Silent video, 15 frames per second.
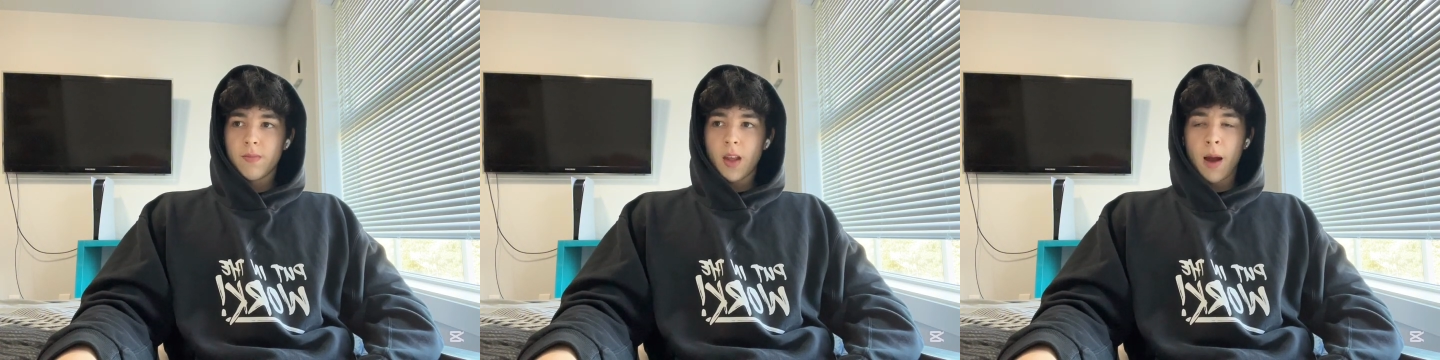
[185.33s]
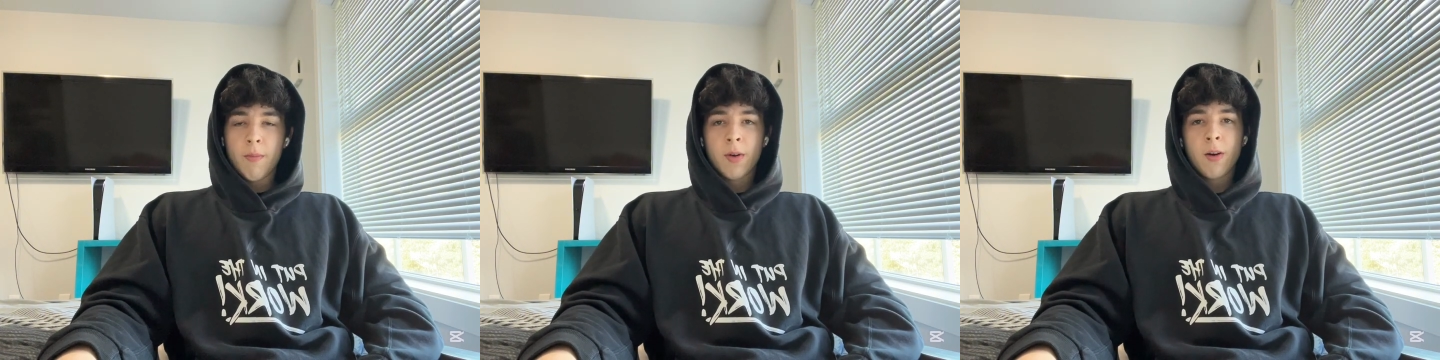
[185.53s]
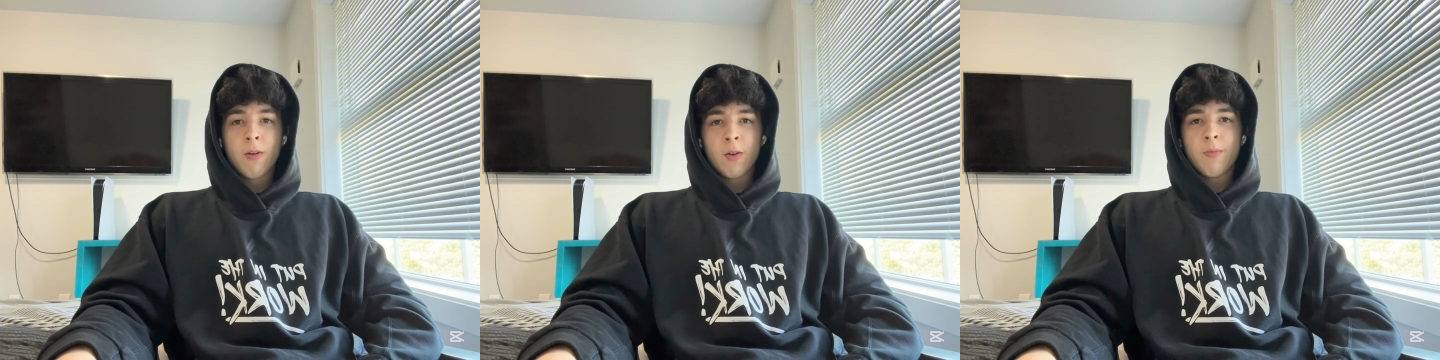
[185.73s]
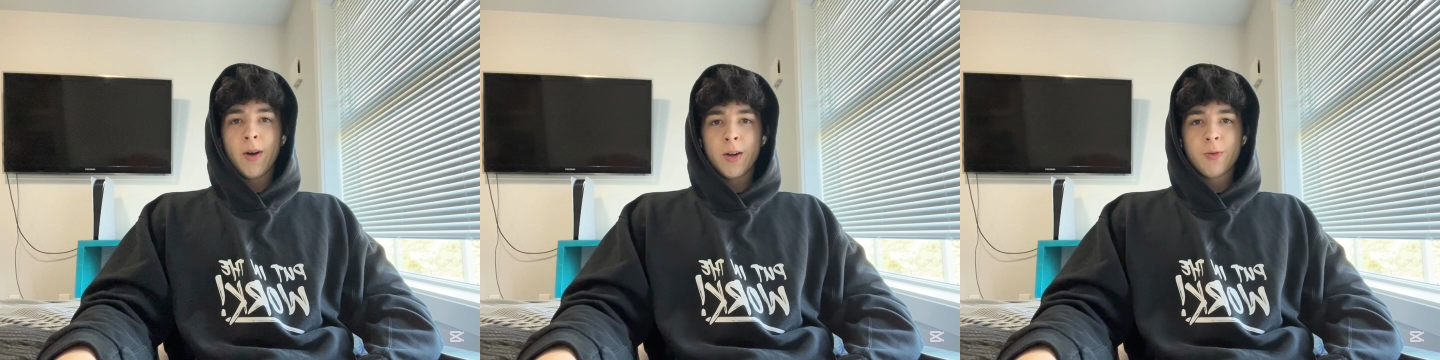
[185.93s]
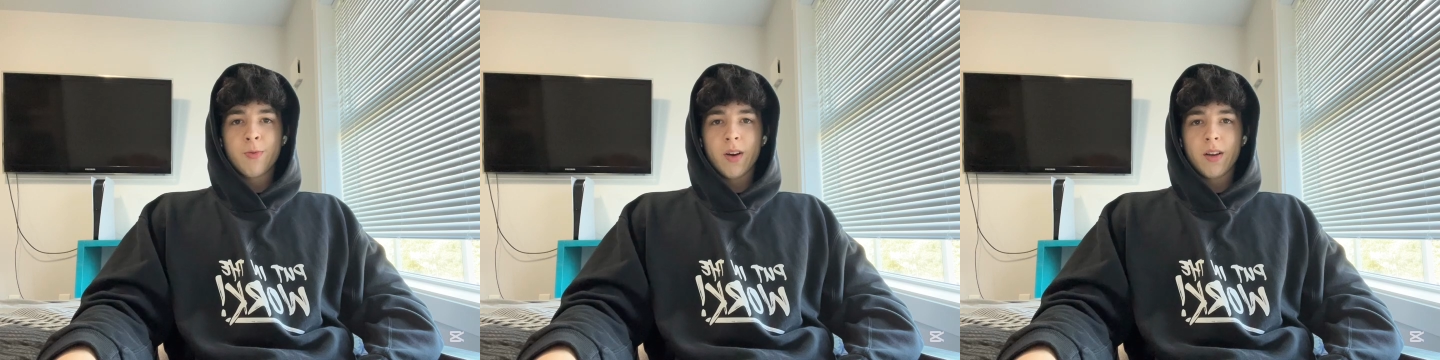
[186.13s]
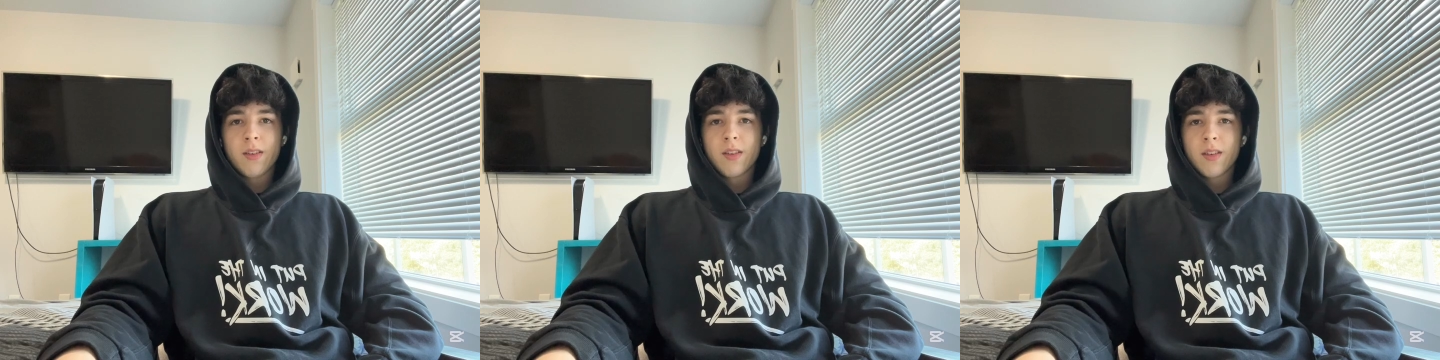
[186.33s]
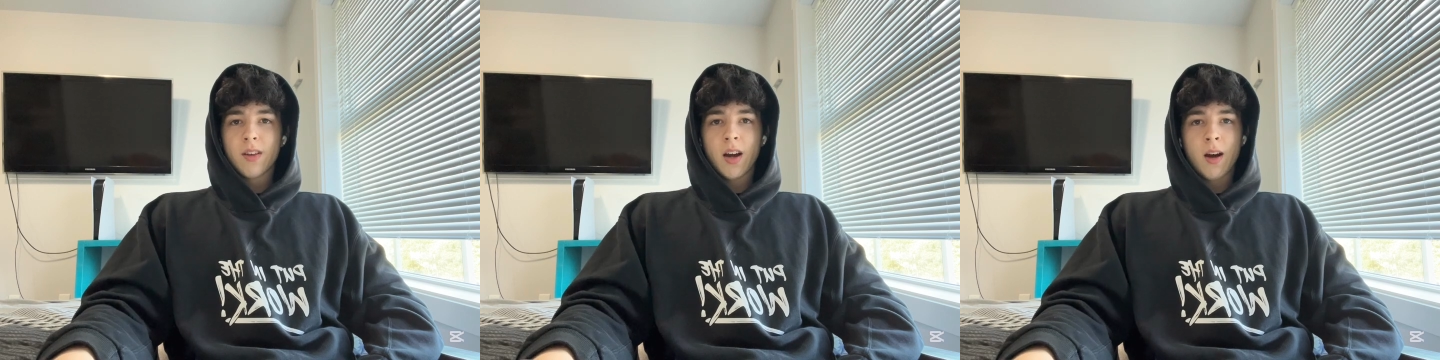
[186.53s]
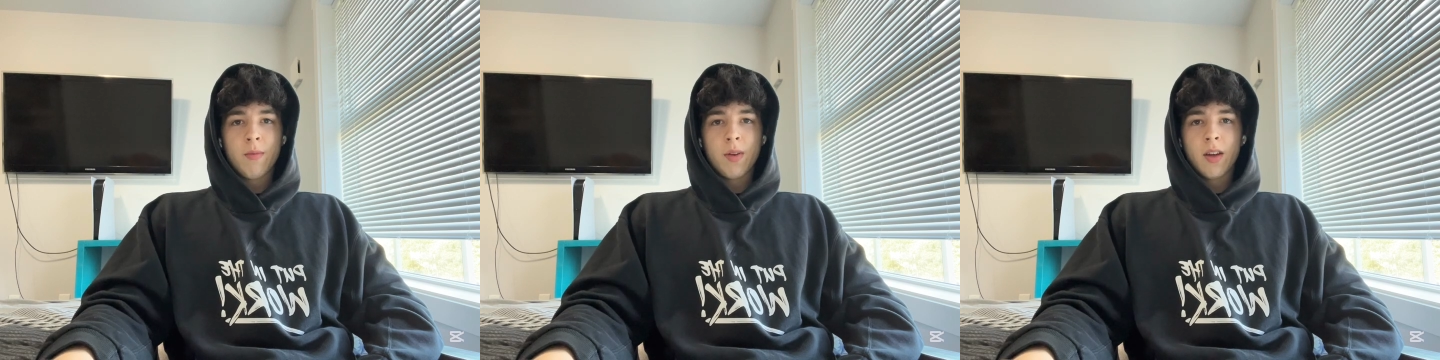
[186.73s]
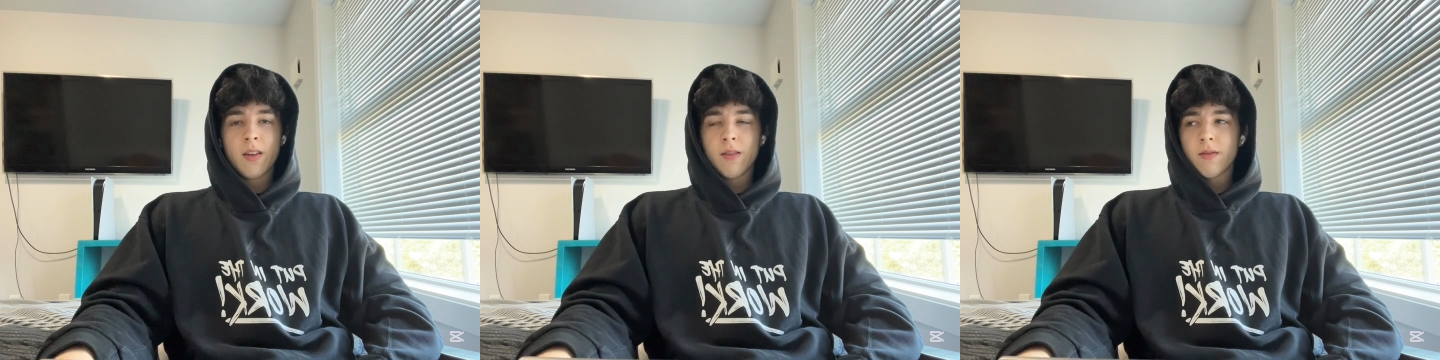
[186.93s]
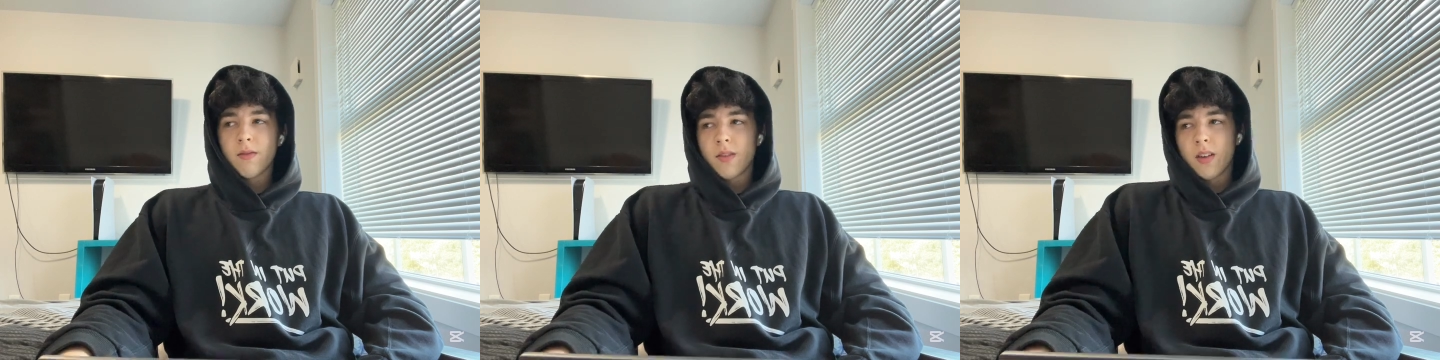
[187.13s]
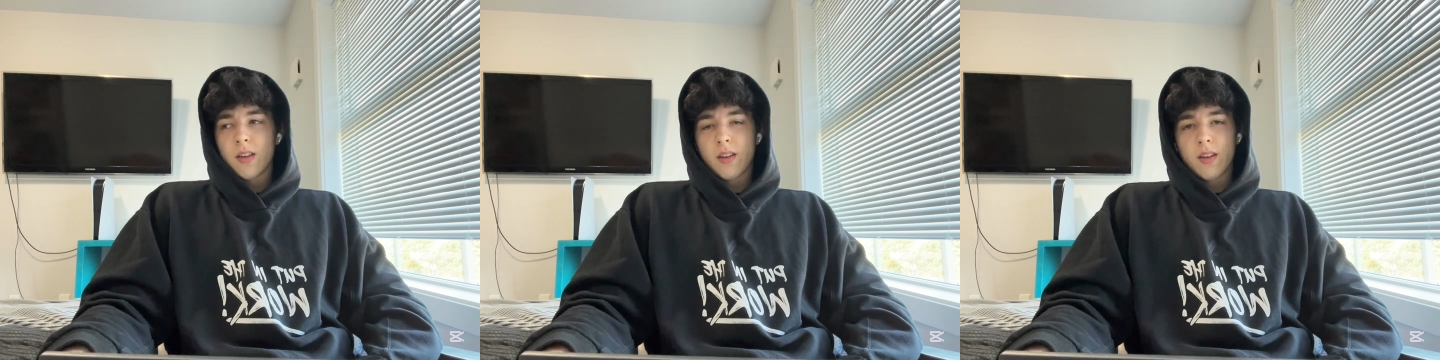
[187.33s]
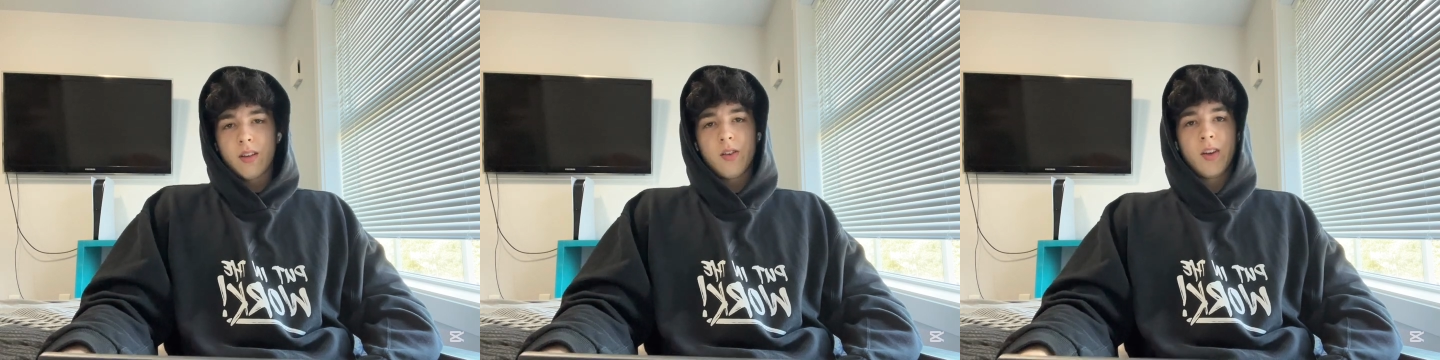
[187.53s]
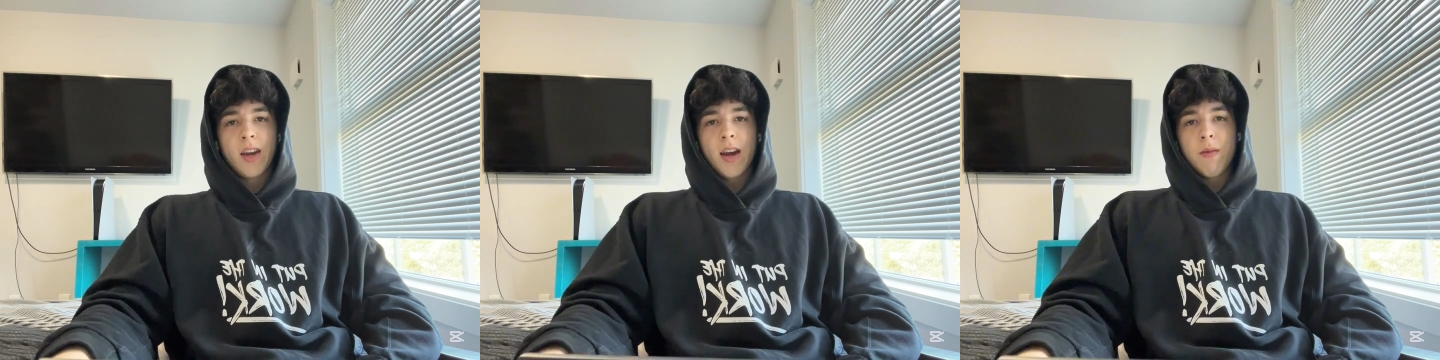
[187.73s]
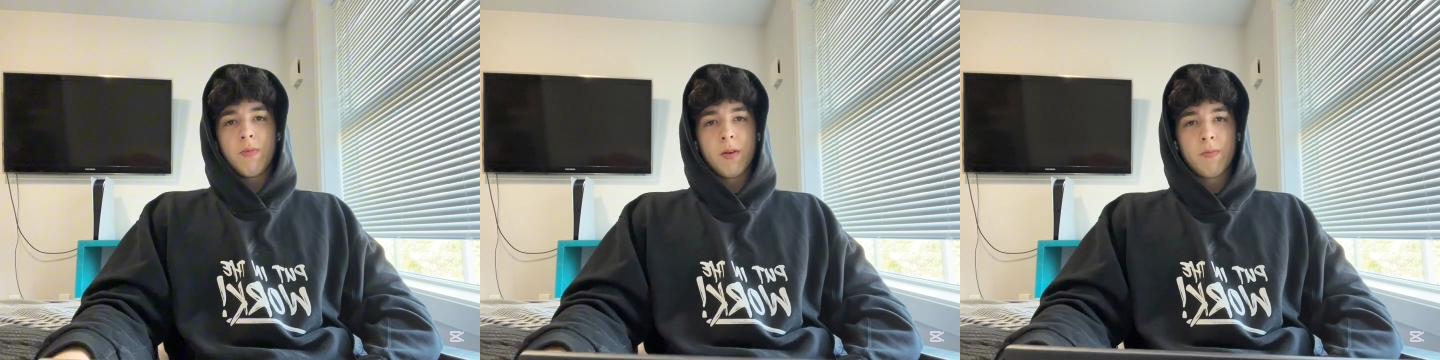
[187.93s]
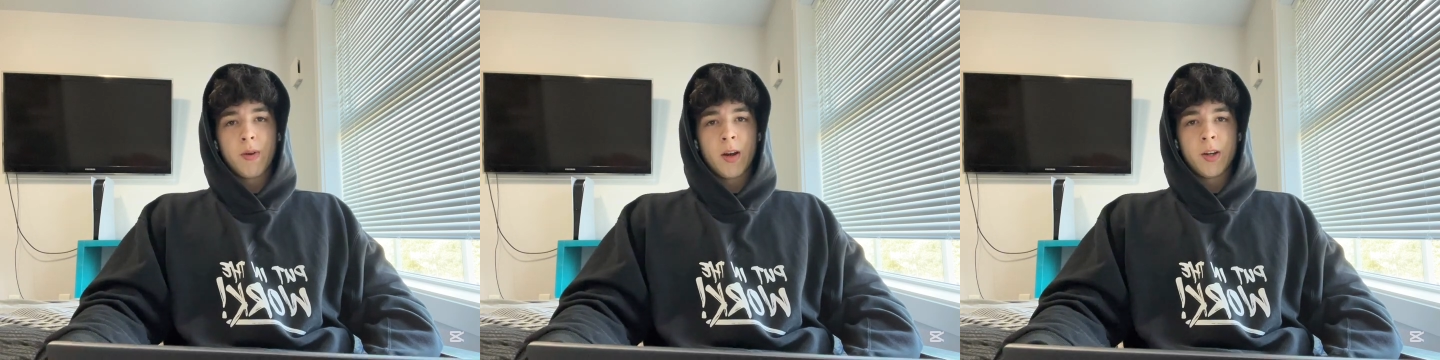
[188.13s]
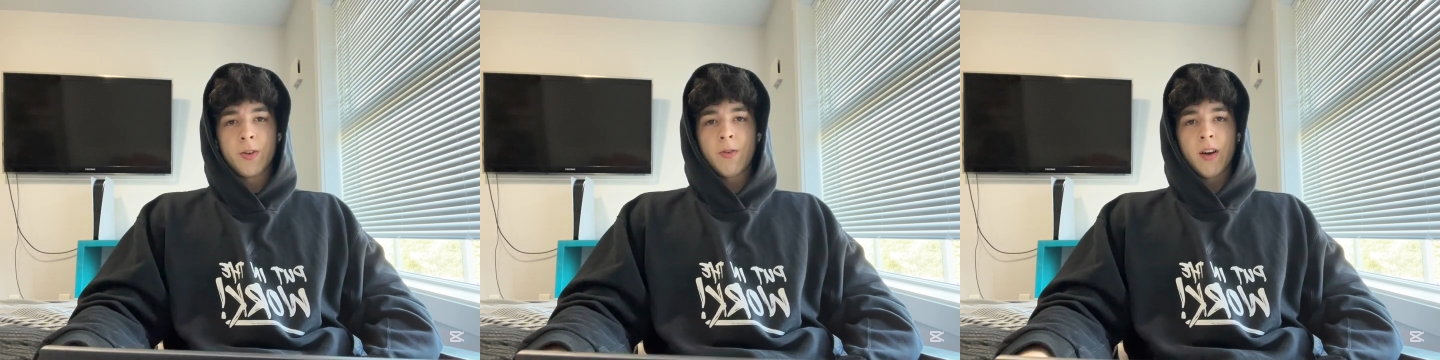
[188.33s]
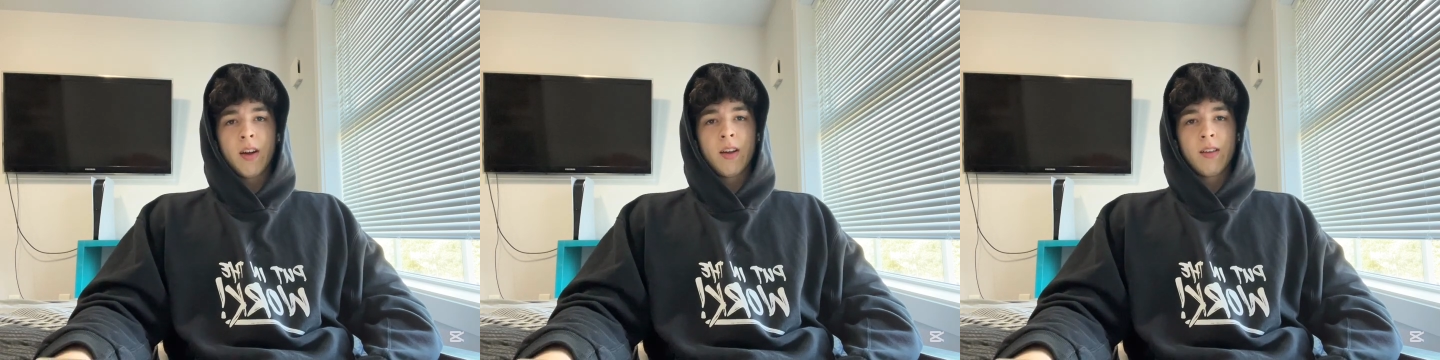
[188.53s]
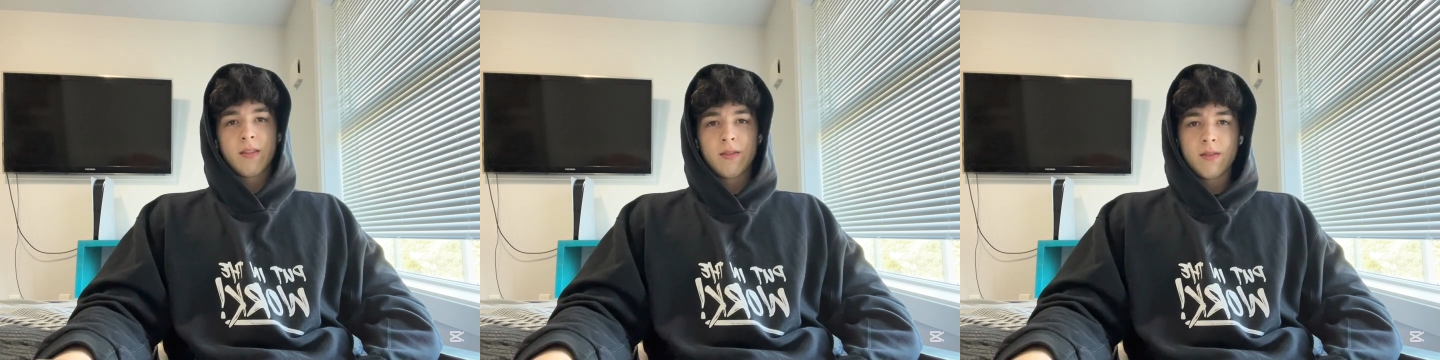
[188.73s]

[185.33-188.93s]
I'm gonna go with bench press. I mean, you can't beat bench, right?